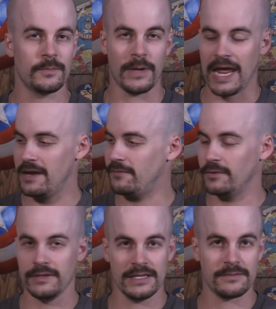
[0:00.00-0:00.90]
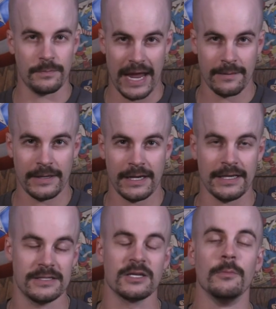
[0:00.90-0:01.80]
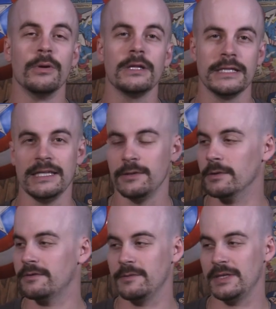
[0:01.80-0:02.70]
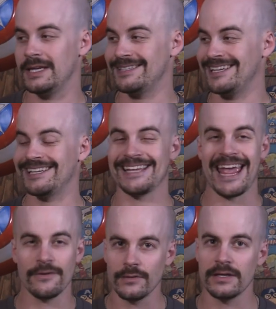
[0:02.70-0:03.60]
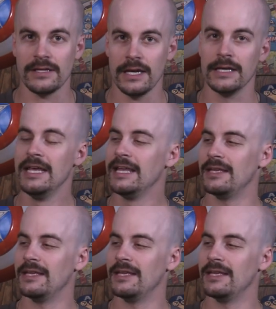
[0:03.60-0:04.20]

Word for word: pay for this backpack is completely worth it because it does everything